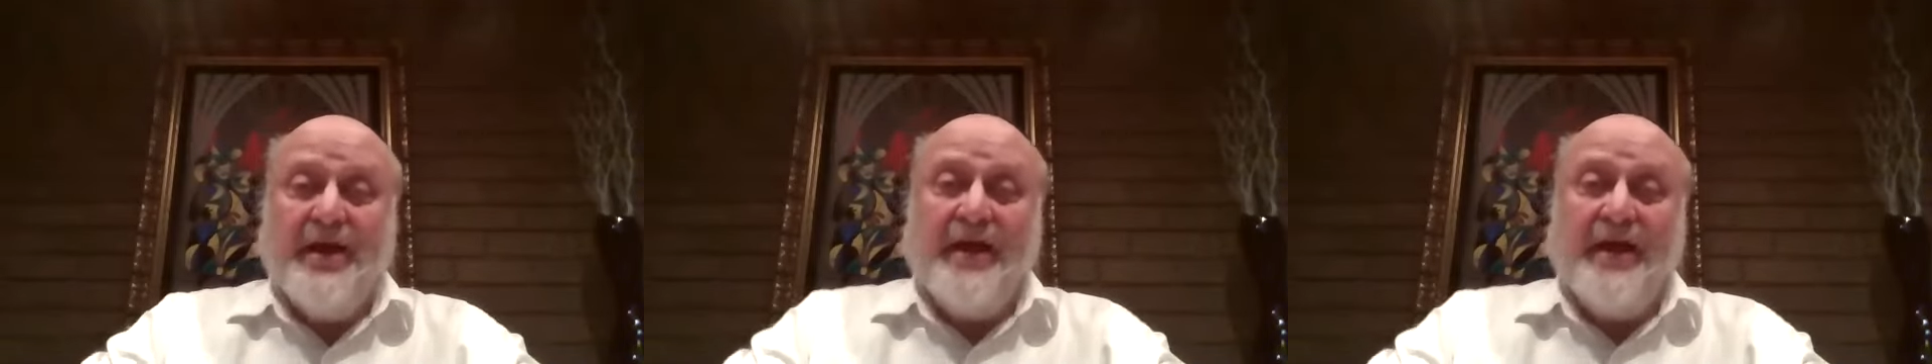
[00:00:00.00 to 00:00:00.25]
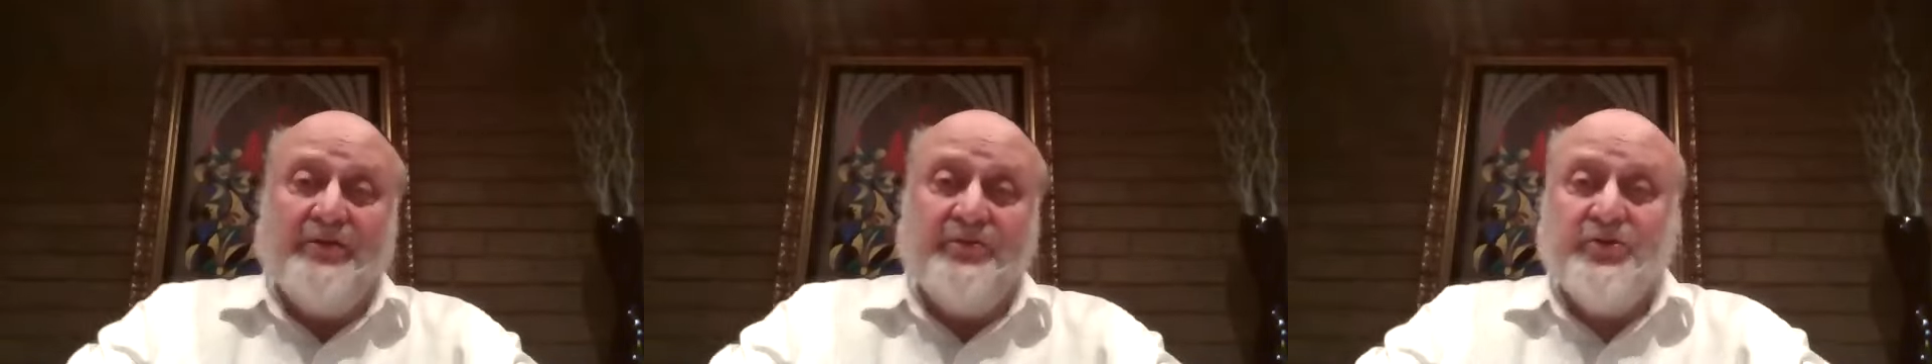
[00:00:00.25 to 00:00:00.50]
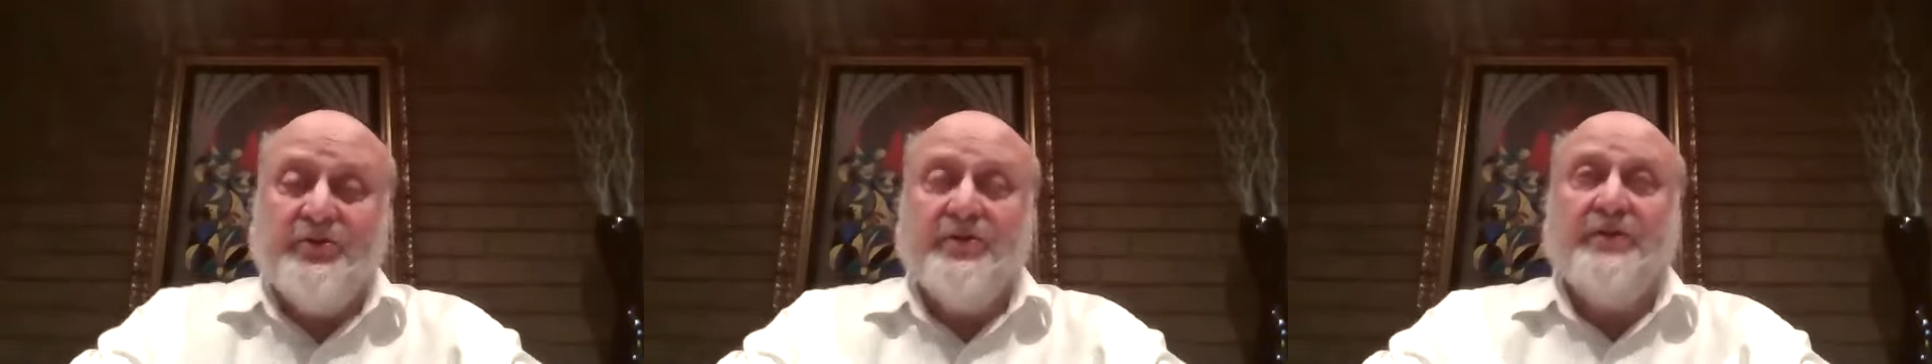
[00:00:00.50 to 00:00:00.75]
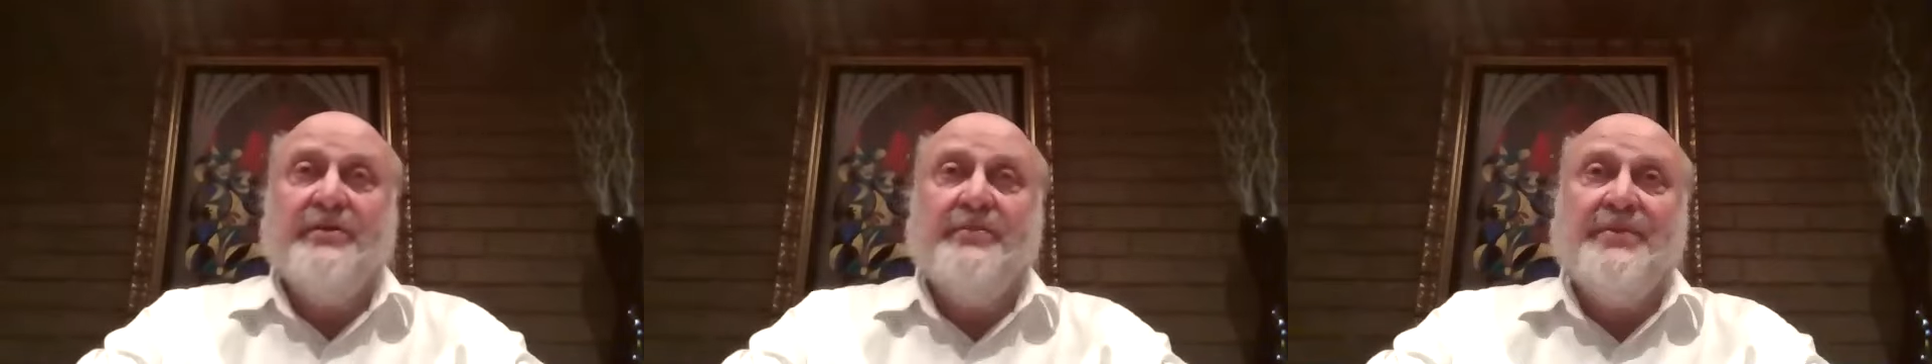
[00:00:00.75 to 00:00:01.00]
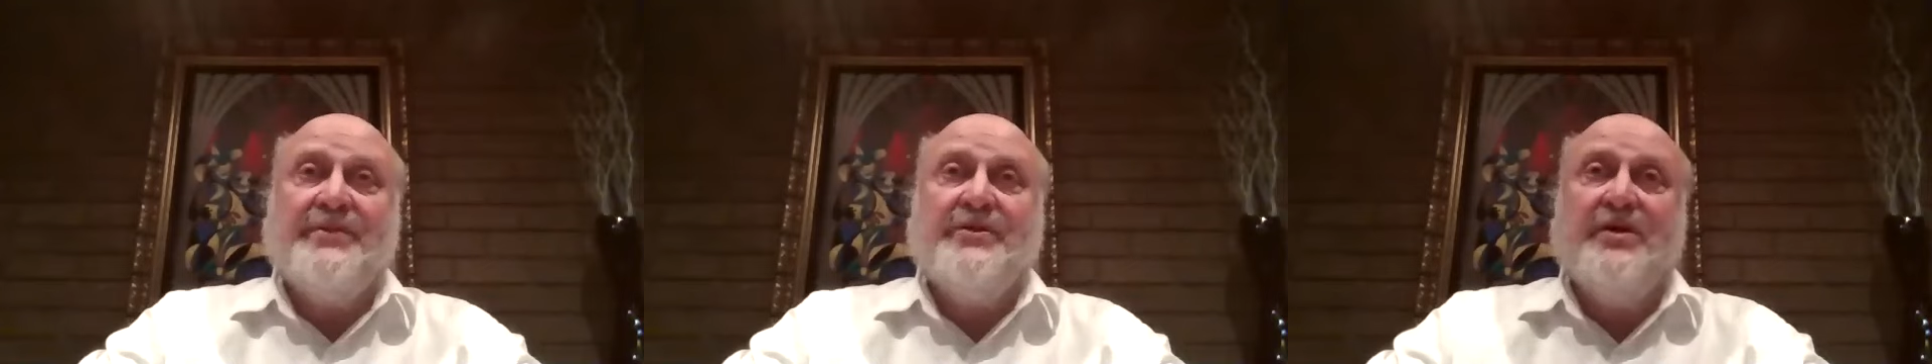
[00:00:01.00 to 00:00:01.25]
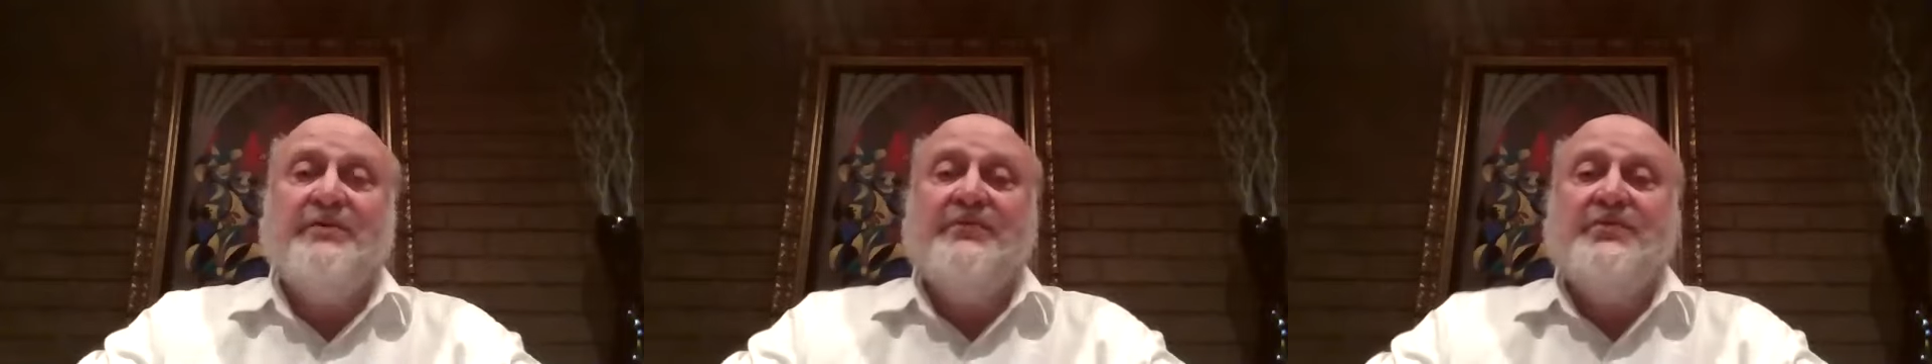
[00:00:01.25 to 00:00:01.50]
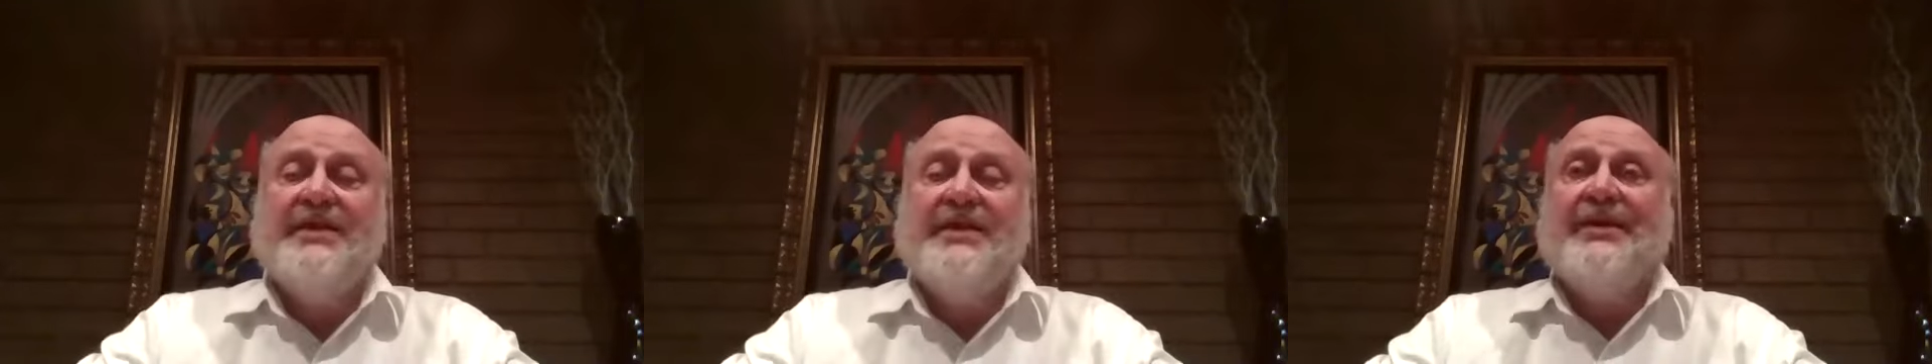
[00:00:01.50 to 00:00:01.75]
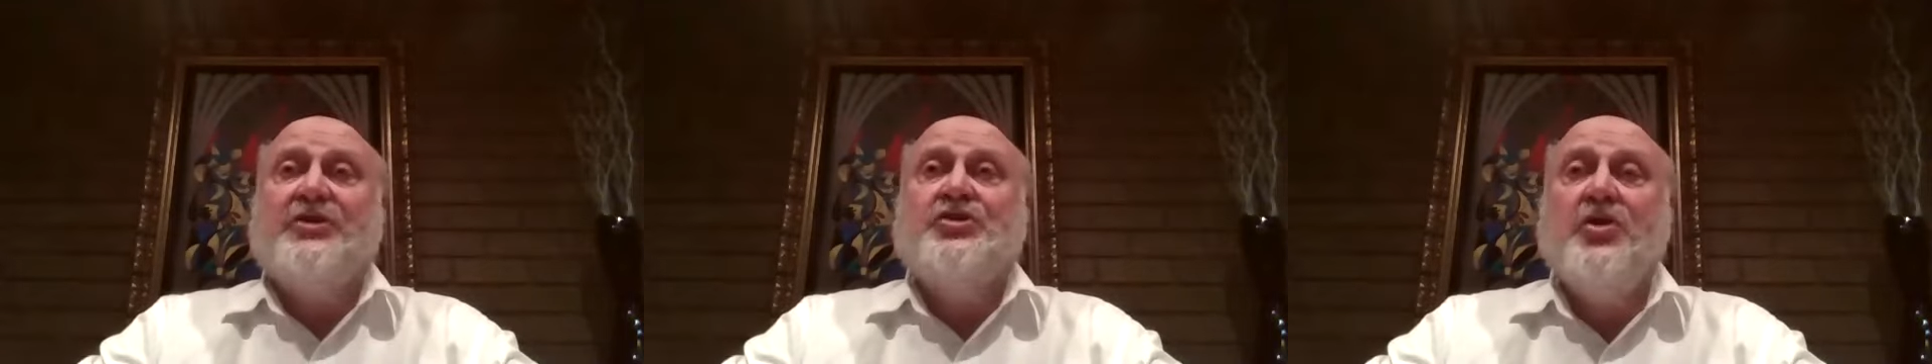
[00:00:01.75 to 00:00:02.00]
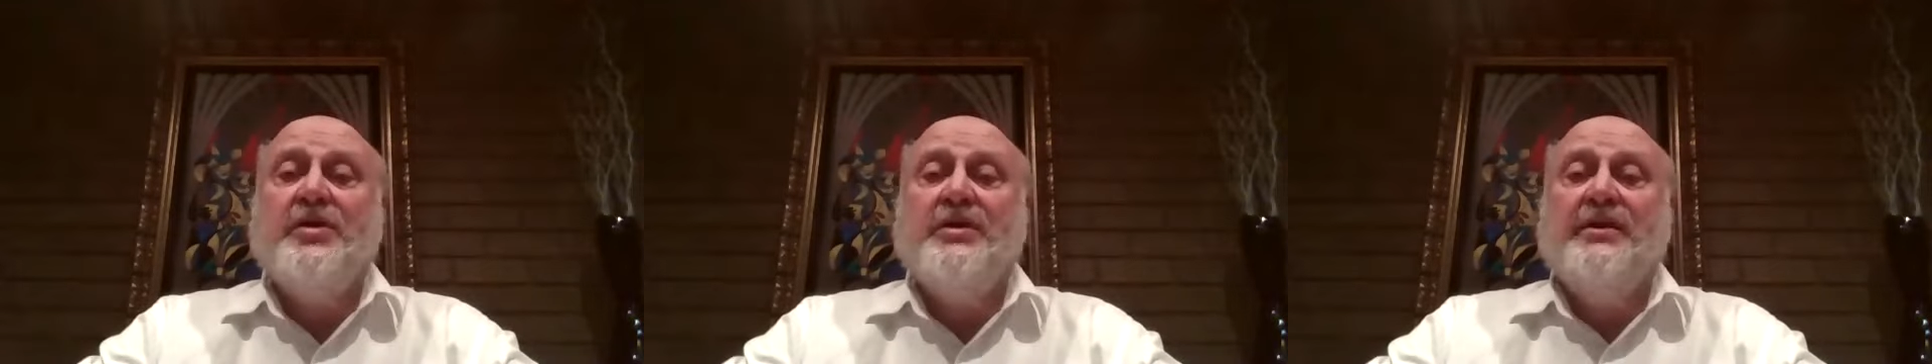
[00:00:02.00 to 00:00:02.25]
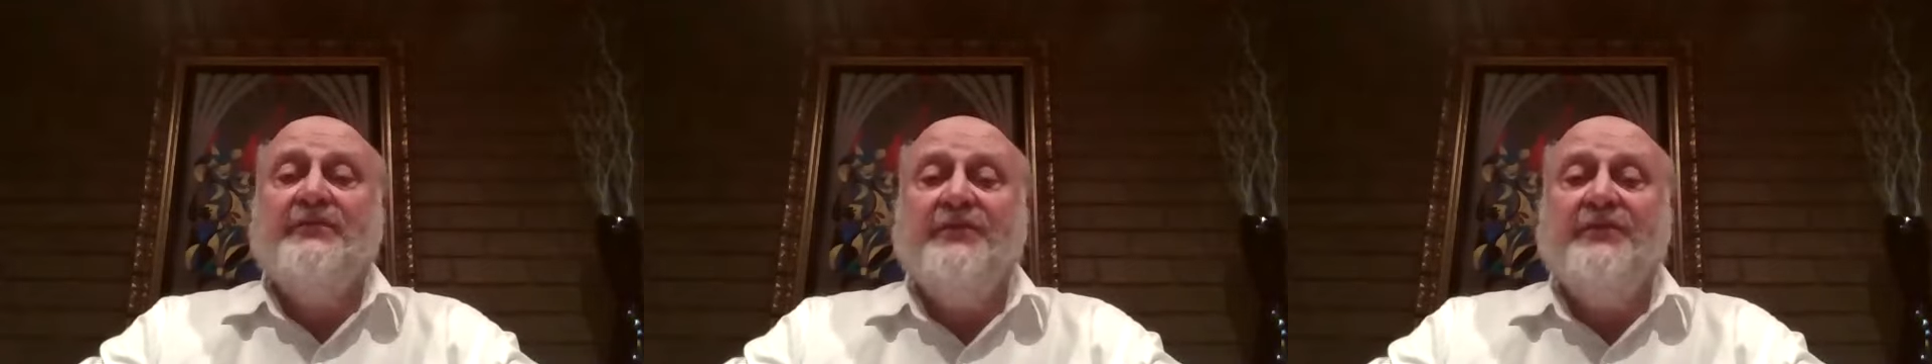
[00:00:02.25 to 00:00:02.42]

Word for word: and the Rabbi Yosef said that